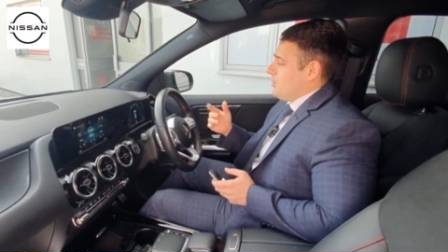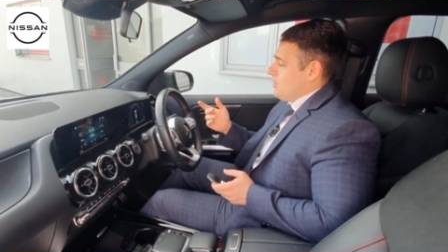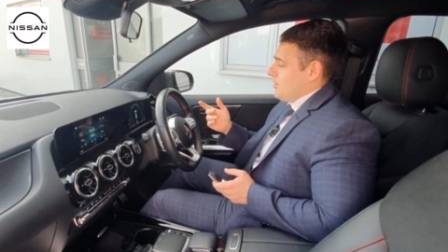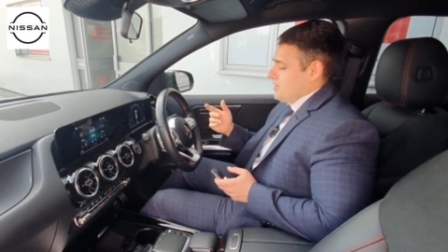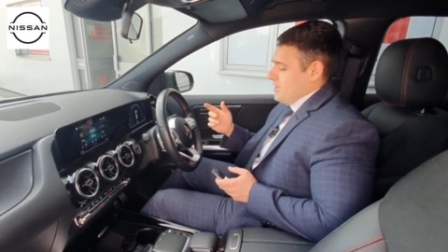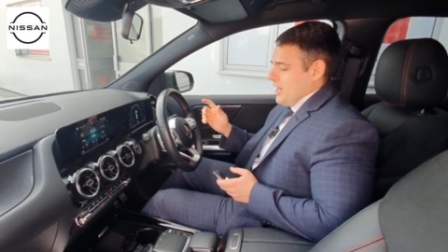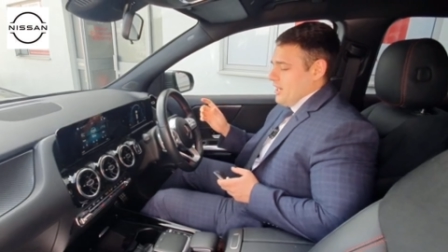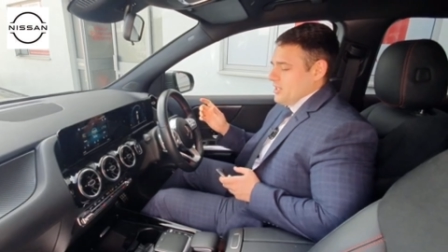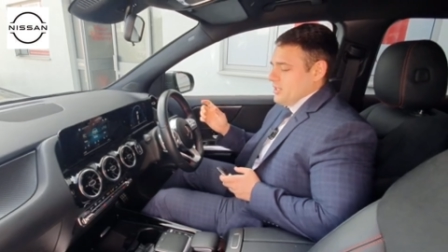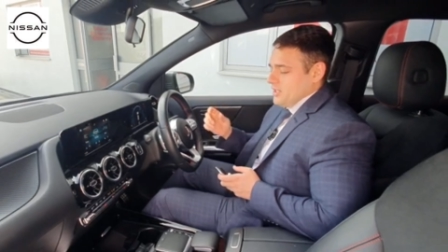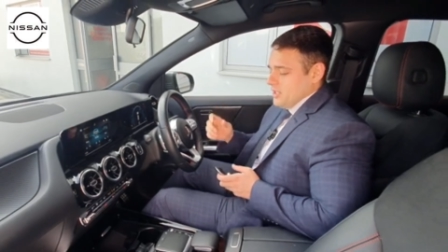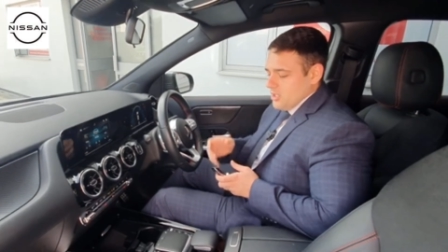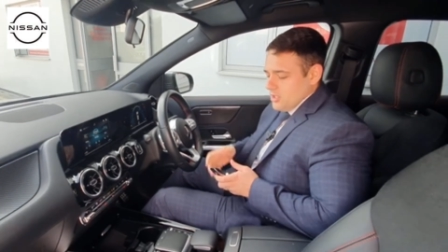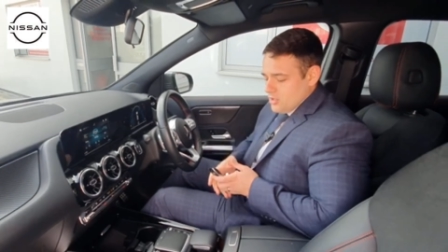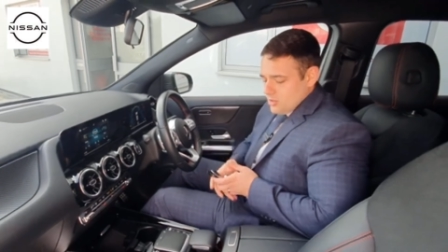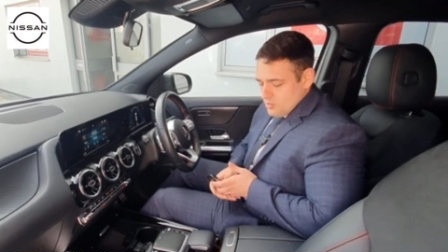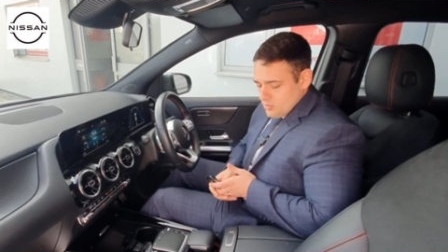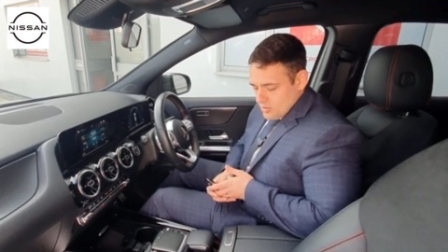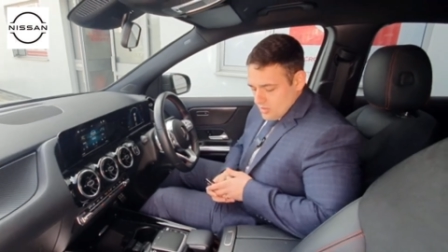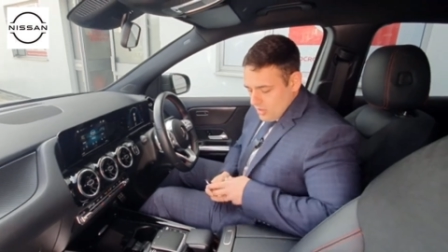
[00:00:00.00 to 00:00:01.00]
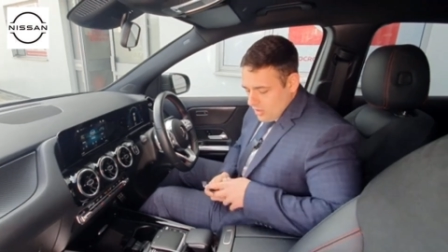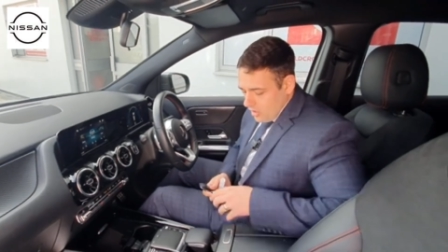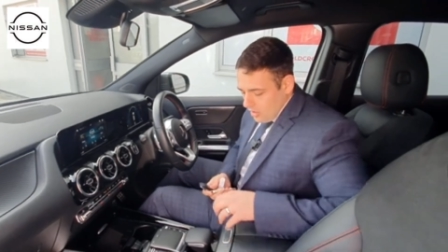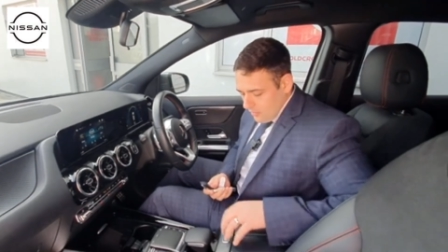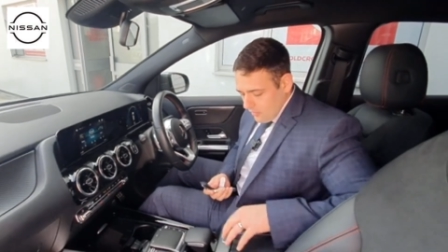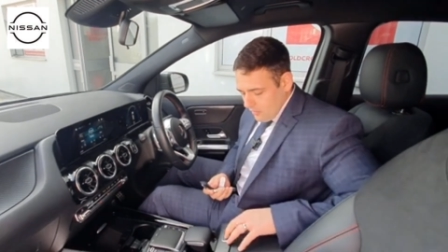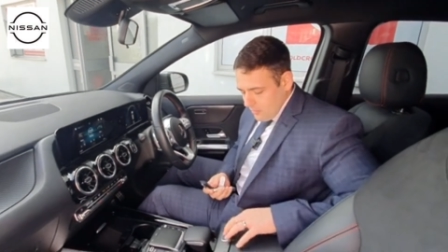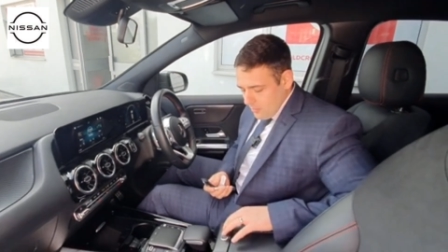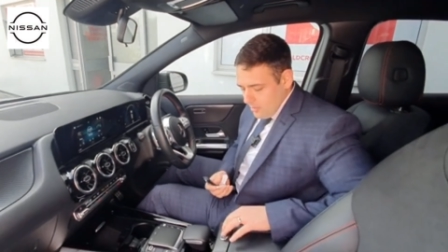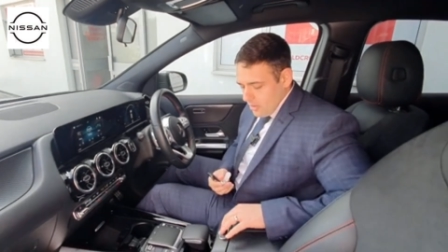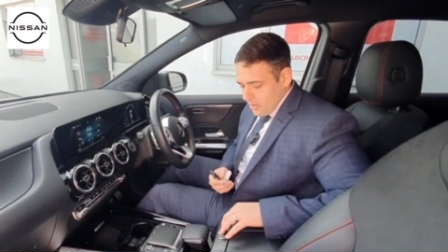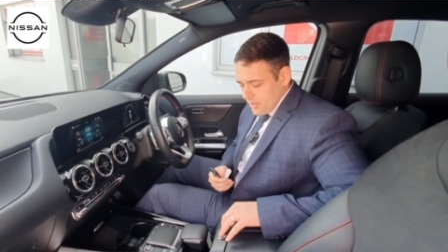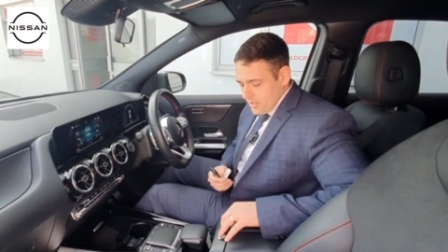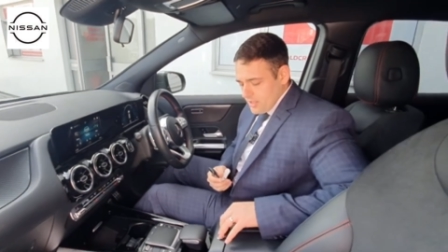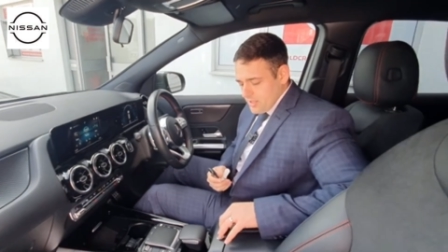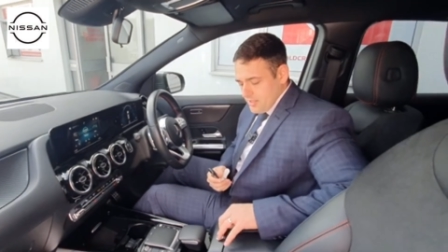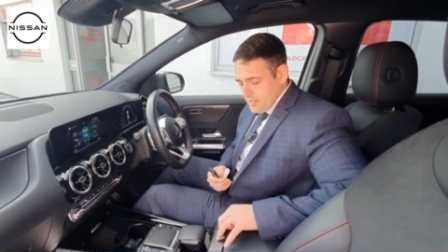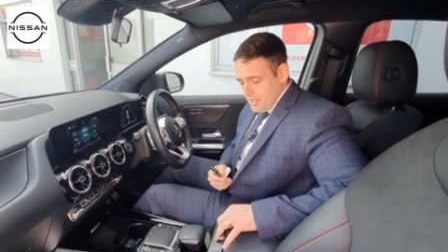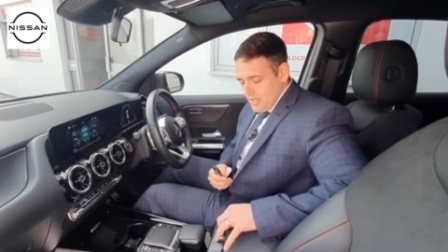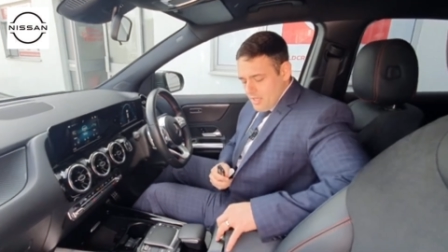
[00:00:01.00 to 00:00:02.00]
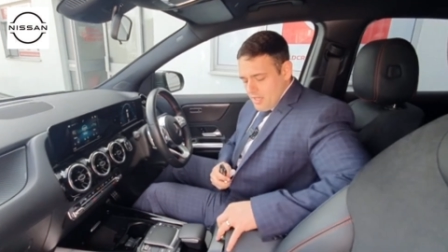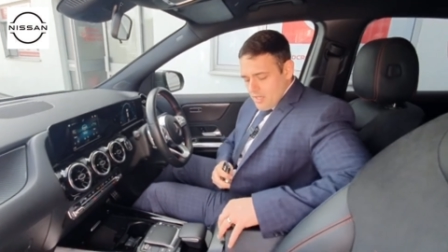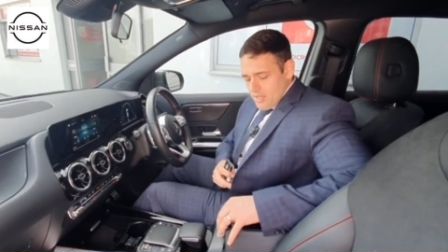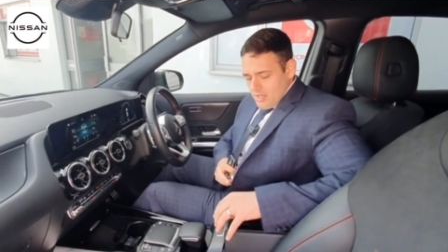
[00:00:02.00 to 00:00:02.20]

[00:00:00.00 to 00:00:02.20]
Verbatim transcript: that it's actually a used car, if I'm honest.